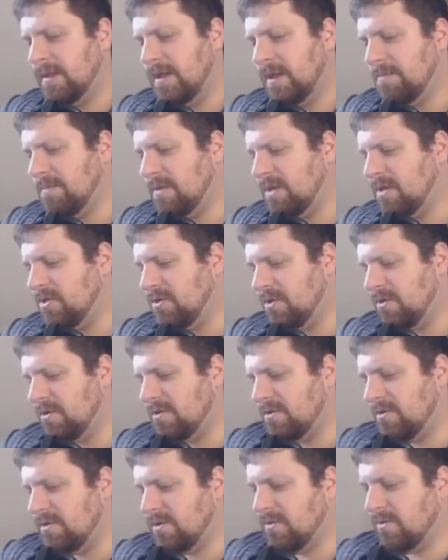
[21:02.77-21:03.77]
And be sure
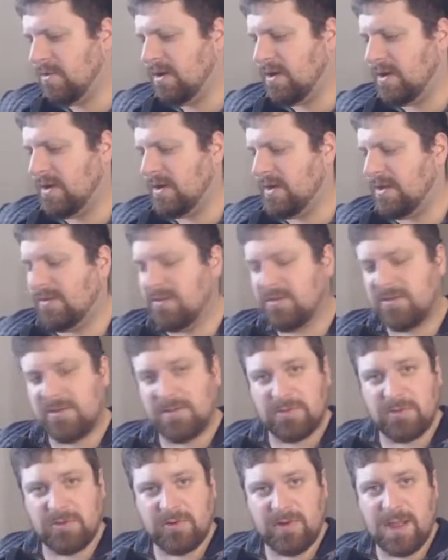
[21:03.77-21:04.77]
to hit the
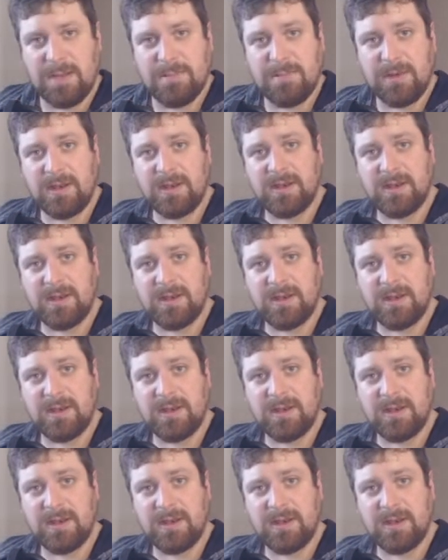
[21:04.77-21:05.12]
subscribe button,